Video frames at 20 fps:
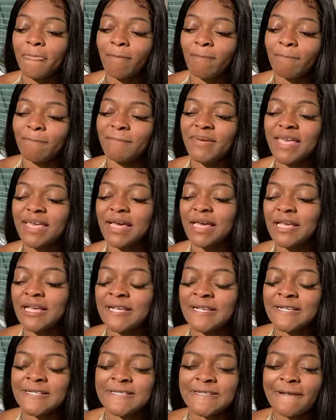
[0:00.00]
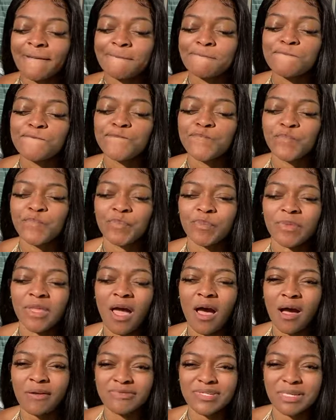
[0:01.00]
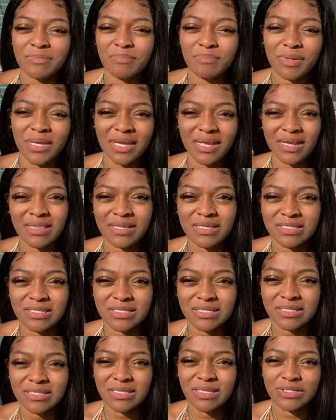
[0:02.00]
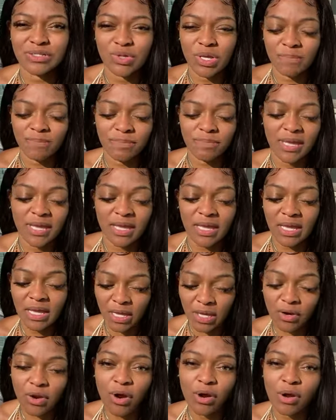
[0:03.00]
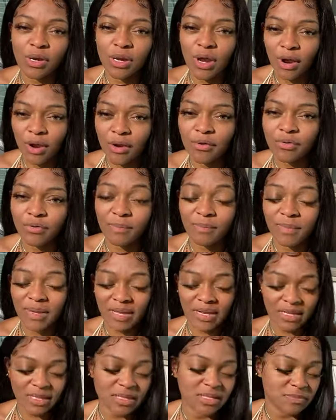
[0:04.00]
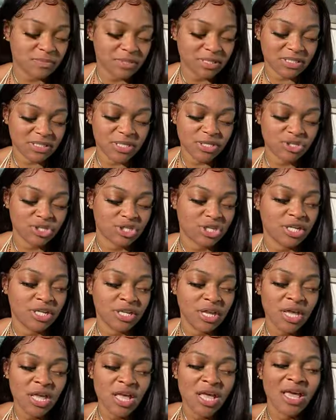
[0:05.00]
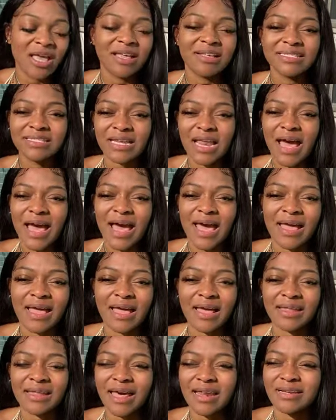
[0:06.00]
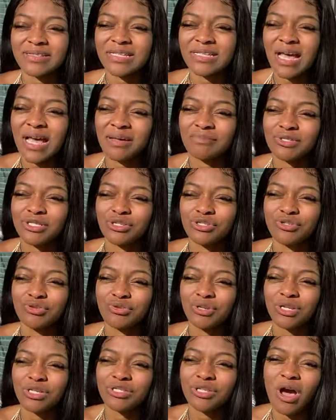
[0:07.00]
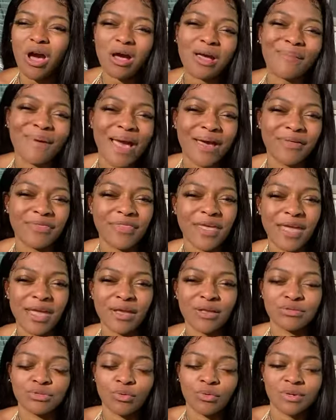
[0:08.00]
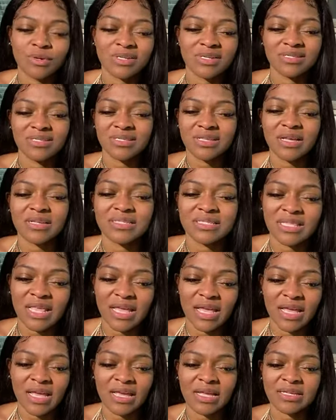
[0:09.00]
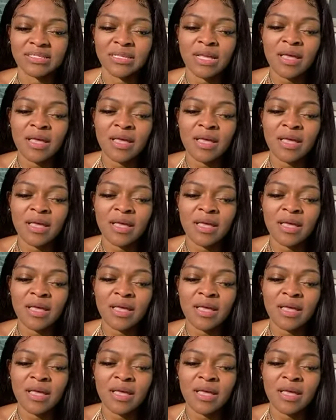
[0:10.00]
because often being in this being here on earth or being in this position, it's not a lot of times that you can talk about things or discuss things